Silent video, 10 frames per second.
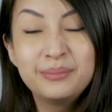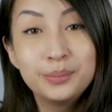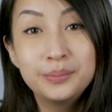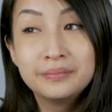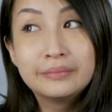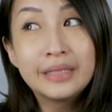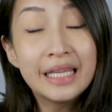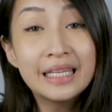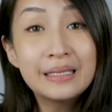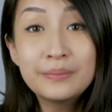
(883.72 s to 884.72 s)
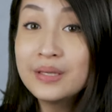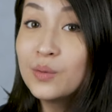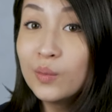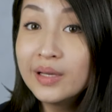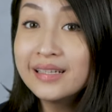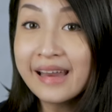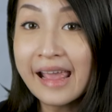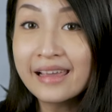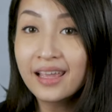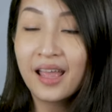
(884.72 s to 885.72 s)
maybe one
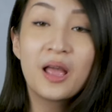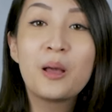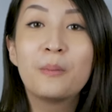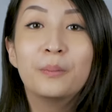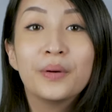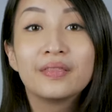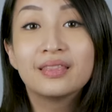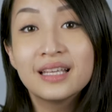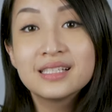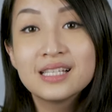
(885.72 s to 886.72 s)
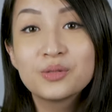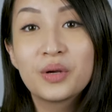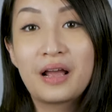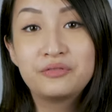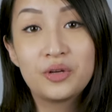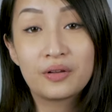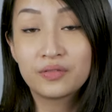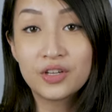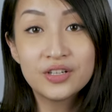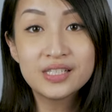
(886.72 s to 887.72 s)
day. But this is what I've drank
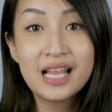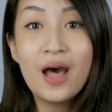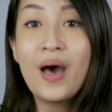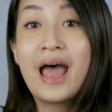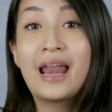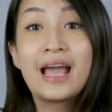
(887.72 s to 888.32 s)
for years now, and